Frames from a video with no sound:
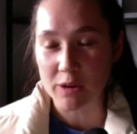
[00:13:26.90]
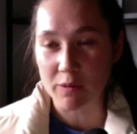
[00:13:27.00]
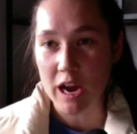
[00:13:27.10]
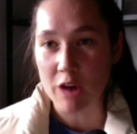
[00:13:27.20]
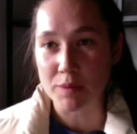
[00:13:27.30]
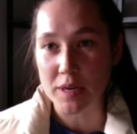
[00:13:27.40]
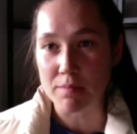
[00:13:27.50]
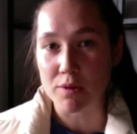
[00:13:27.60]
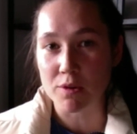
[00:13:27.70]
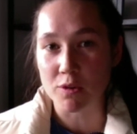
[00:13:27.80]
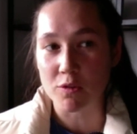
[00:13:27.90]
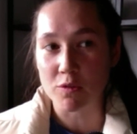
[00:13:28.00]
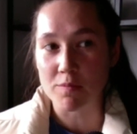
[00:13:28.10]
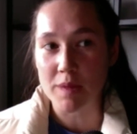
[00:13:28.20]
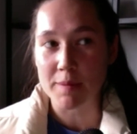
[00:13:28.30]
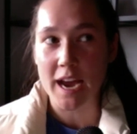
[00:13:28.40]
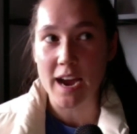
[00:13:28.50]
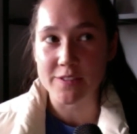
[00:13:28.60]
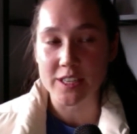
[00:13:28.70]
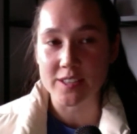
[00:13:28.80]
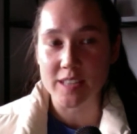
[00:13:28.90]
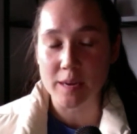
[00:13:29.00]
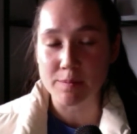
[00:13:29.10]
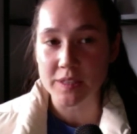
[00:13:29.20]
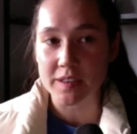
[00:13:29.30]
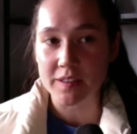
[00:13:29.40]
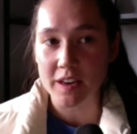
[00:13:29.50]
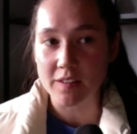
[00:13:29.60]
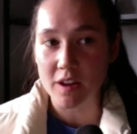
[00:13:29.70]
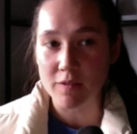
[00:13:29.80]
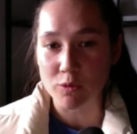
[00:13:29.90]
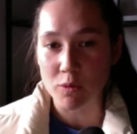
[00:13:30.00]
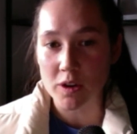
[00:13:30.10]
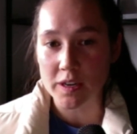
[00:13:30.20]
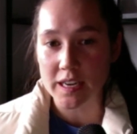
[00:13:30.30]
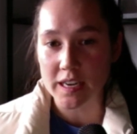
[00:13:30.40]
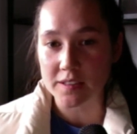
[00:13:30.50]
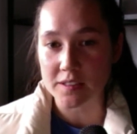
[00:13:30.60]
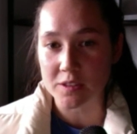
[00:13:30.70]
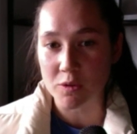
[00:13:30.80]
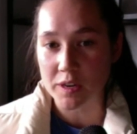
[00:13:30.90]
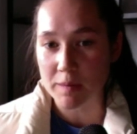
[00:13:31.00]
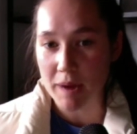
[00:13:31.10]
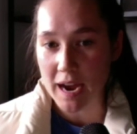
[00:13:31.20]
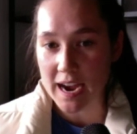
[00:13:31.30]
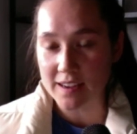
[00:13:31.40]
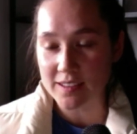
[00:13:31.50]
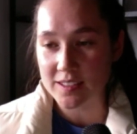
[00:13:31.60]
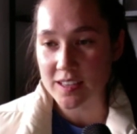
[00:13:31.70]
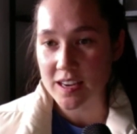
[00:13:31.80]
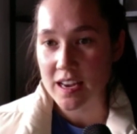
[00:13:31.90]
around people who maybe haven't accepted that a loved one is going to pass.